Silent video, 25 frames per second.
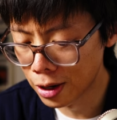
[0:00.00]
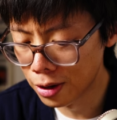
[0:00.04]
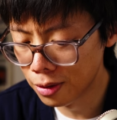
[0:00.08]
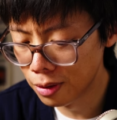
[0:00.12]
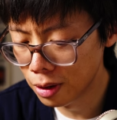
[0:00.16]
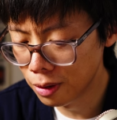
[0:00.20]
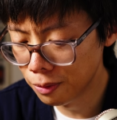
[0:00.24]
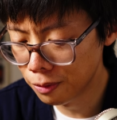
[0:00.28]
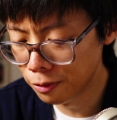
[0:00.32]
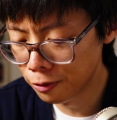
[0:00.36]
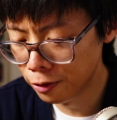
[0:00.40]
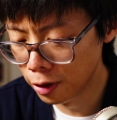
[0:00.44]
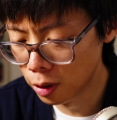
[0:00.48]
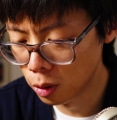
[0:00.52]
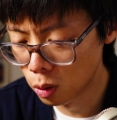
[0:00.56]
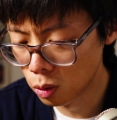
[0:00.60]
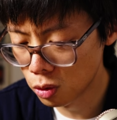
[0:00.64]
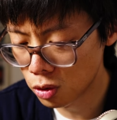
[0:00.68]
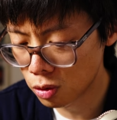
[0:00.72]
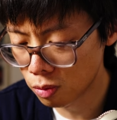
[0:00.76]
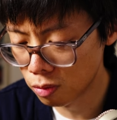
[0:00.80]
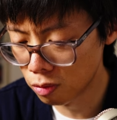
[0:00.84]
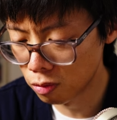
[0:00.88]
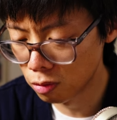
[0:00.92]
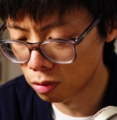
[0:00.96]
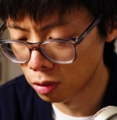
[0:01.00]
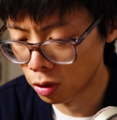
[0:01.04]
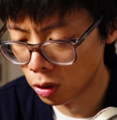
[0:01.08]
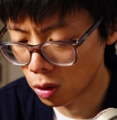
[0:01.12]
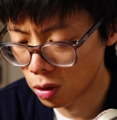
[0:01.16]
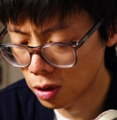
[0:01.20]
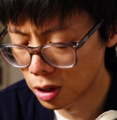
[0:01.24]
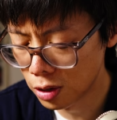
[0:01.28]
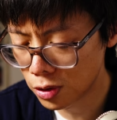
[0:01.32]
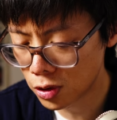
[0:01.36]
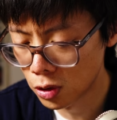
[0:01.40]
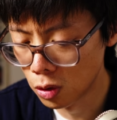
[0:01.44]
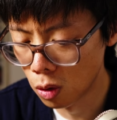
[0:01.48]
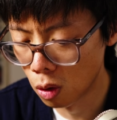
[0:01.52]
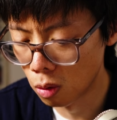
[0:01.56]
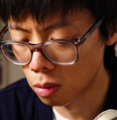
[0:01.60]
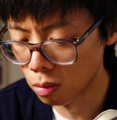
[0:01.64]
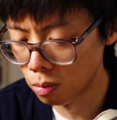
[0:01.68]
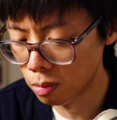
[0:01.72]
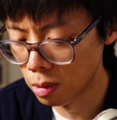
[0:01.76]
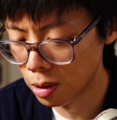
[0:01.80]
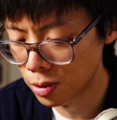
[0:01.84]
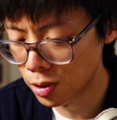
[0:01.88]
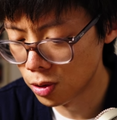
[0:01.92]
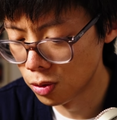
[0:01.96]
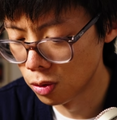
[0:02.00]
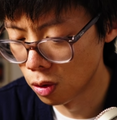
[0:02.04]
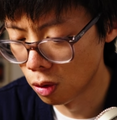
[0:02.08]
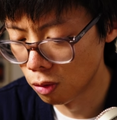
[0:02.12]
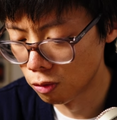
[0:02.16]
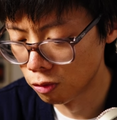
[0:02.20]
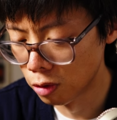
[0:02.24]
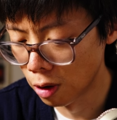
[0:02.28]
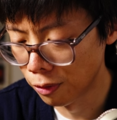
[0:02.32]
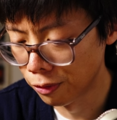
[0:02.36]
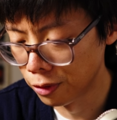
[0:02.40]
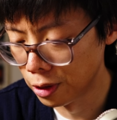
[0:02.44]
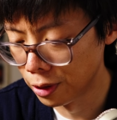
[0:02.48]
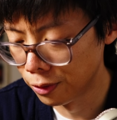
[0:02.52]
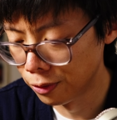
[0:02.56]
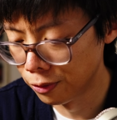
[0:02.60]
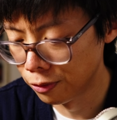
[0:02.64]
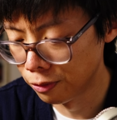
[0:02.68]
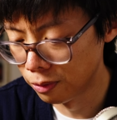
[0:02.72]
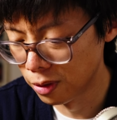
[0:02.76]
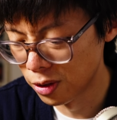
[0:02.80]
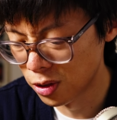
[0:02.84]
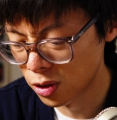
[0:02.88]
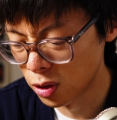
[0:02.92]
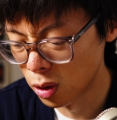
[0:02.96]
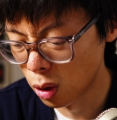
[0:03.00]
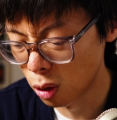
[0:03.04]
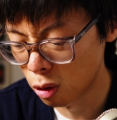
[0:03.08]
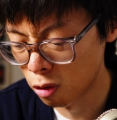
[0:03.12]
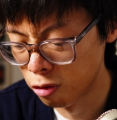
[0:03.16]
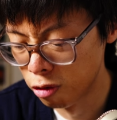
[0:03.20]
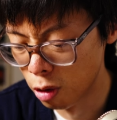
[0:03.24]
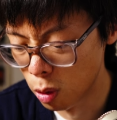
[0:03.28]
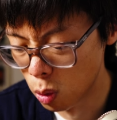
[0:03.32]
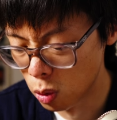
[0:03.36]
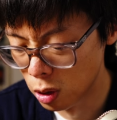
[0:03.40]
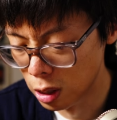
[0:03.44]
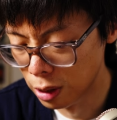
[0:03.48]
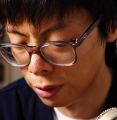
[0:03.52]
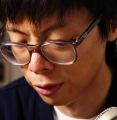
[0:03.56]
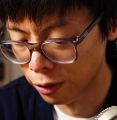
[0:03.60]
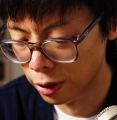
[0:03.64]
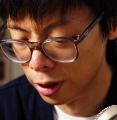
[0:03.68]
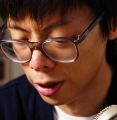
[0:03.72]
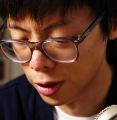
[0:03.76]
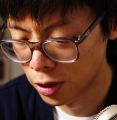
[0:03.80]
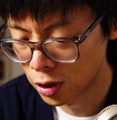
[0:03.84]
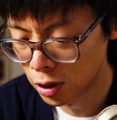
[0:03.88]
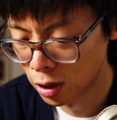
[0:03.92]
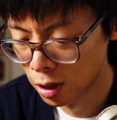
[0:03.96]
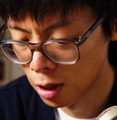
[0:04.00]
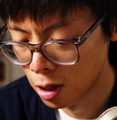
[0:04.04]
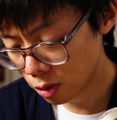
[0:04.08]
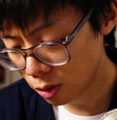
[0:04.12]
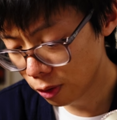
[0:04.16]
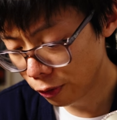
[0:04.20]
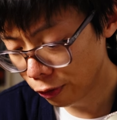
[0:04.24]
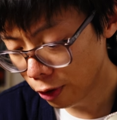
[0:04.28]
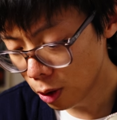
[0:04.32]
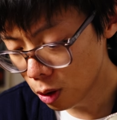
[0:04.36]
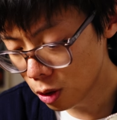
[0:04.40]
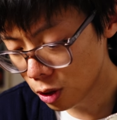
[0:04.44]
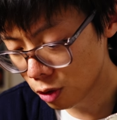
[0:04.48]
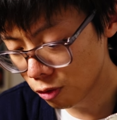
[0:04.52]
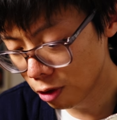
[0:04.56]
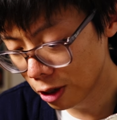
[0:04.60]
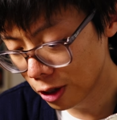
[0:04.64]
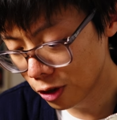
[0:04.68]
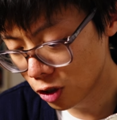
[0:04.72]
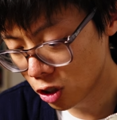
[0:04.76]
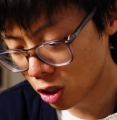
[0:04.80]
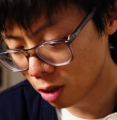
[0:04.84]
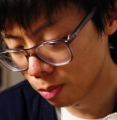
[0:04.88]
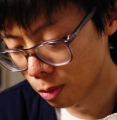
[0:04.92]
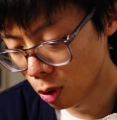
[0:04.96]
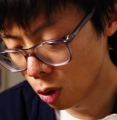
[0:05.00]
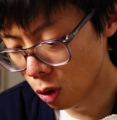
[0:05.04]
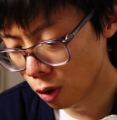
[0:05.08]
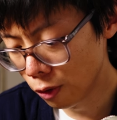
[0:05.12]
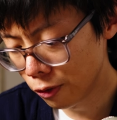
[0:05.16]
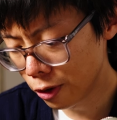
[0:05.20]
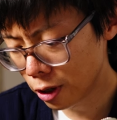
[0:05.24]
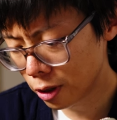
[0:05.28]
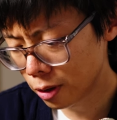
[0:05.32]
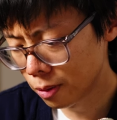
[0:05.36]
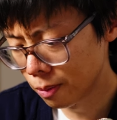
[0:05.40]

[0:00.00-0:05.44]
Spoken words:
It feels good. It's not crudely finished. The focus ring is smooth.